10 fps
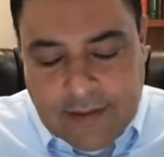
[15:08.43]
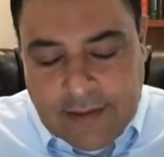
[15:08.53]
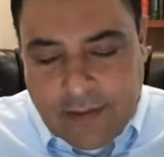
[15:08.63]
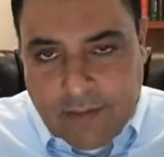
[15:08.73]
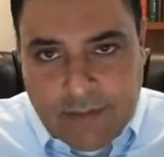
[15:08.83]

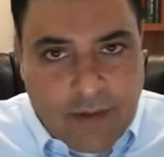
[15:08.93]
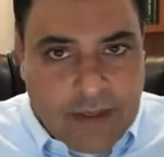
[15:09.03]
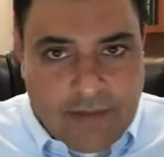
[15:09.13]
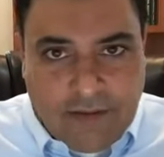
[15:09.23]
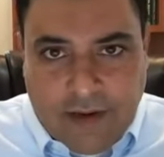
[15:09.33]
and their brain
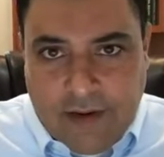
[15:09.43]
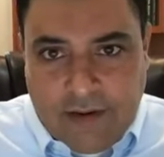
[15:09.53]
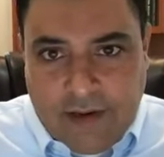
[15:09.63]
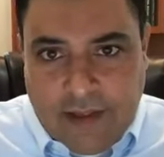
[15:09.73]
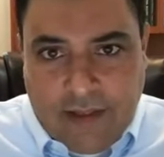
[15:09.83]
gets
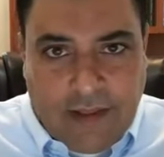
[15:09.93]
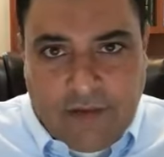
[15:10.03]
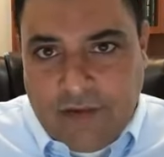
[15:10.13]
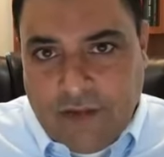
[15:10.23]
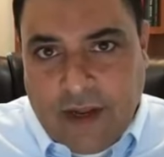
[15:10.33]
tired, and then they
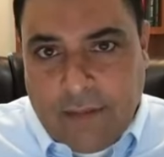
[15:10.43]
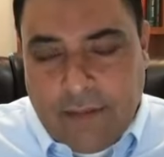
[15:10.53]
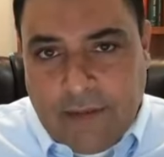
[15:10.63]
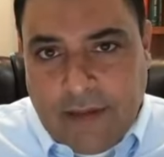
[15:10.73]
just stop.